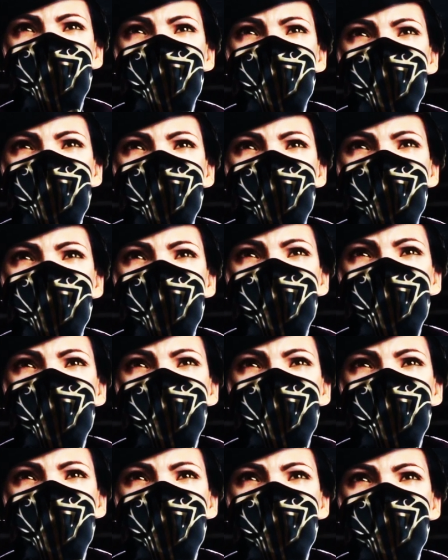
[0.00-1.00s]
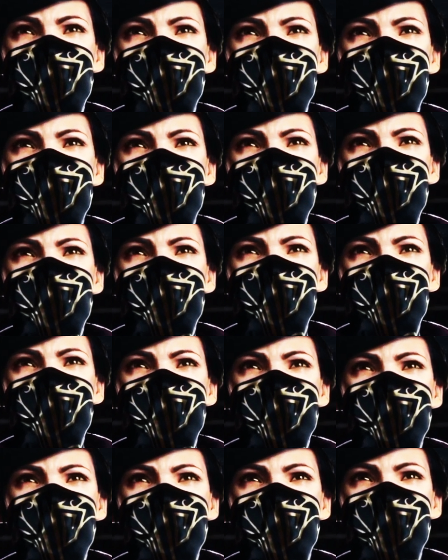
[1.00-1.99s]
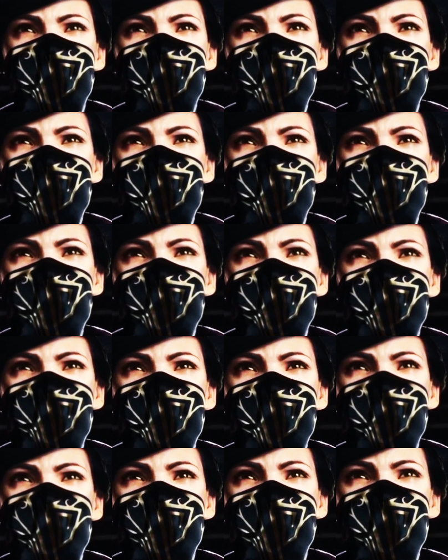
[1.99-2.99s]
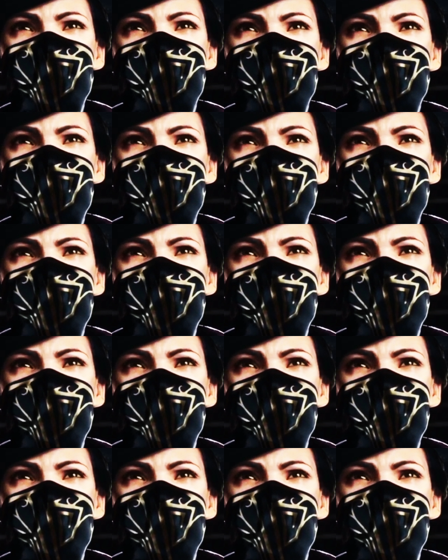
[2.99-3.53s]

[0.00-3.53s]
So the new workshop updates we're gonna get are